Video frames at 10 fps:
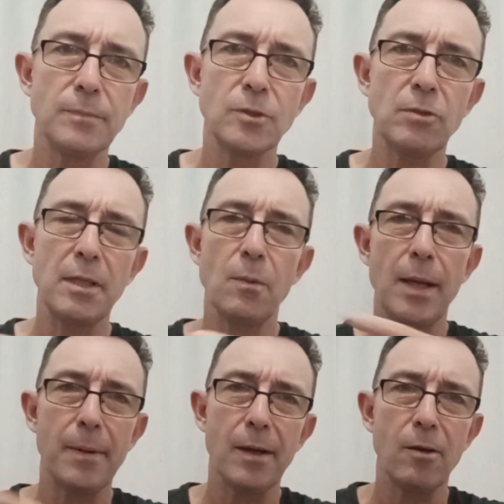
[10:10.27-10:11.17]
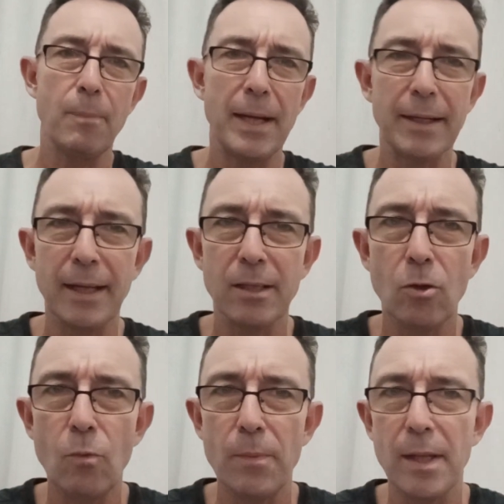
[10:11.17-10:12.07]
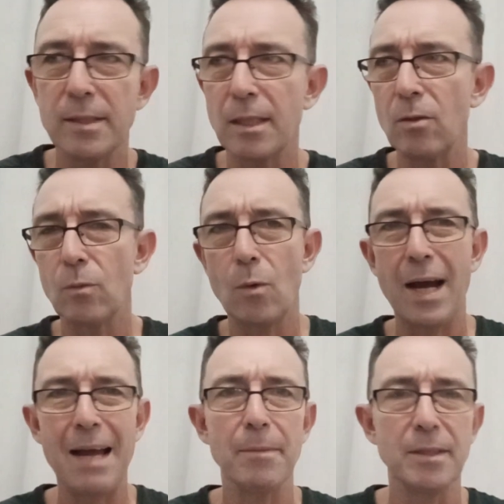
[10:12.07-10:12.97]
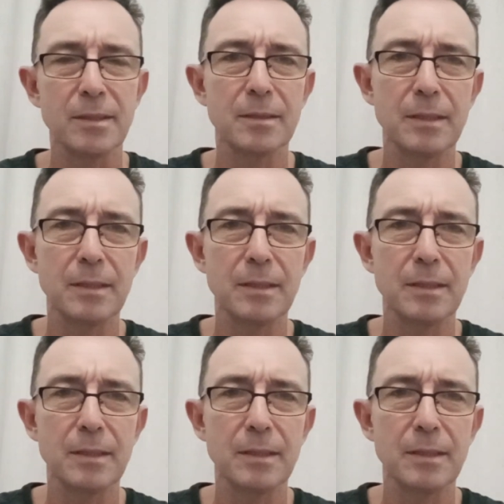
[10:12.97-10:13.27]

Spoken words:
straight away when I got back, and they called me and said, "Look, what happened?